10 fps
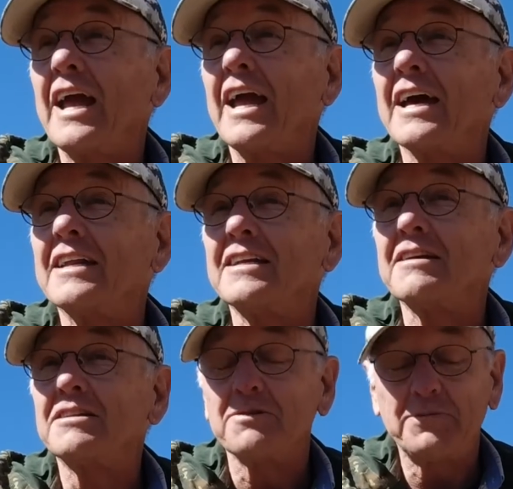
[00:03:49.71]

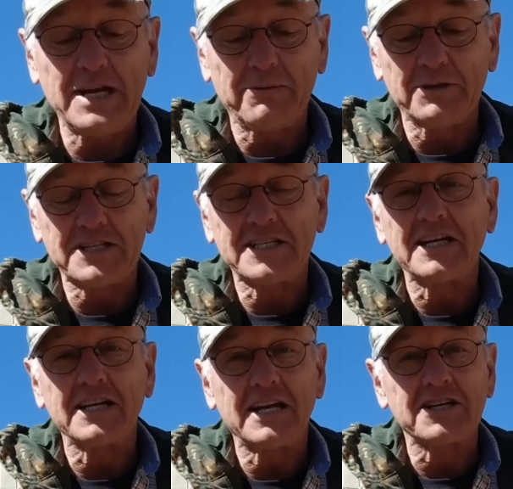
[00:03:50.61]
and to be able to
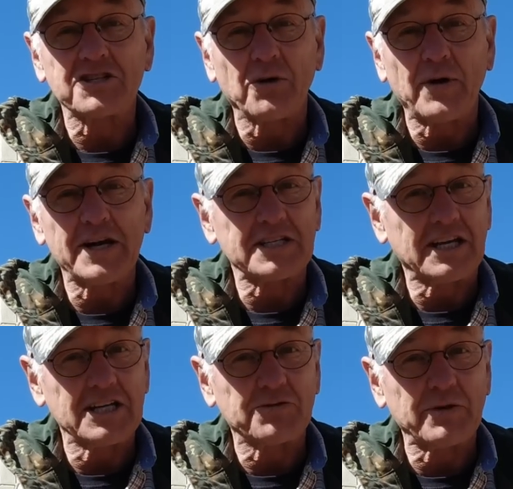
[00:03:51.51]
send an SOS in
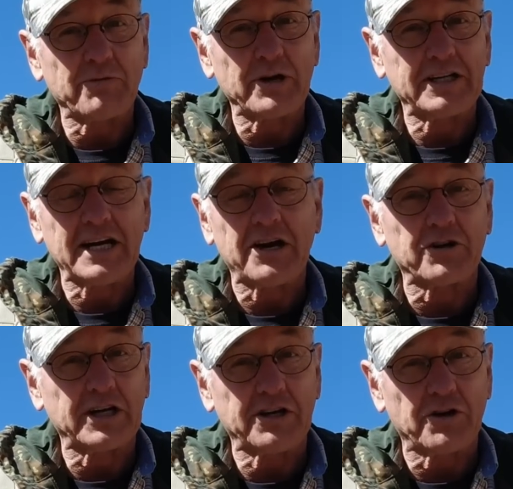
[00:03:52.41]
case we break down
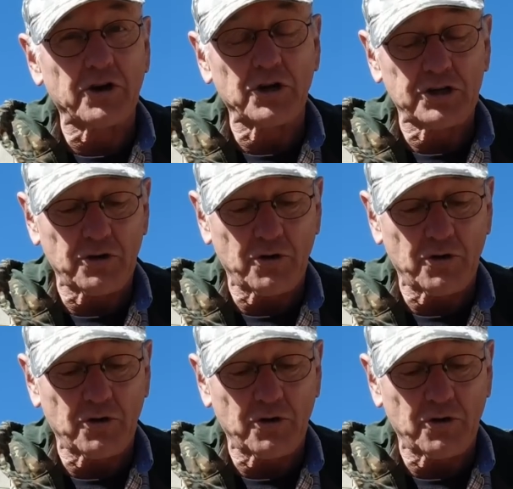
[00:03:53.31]
or get hurt